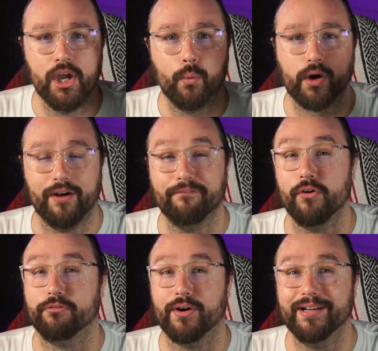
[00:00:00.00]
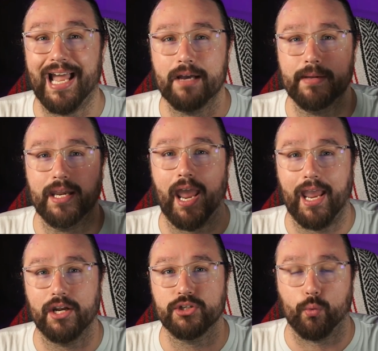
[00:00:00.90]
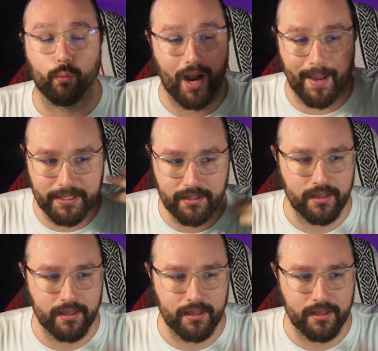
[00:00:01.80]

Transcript: we're gonna vote for Nami and Robin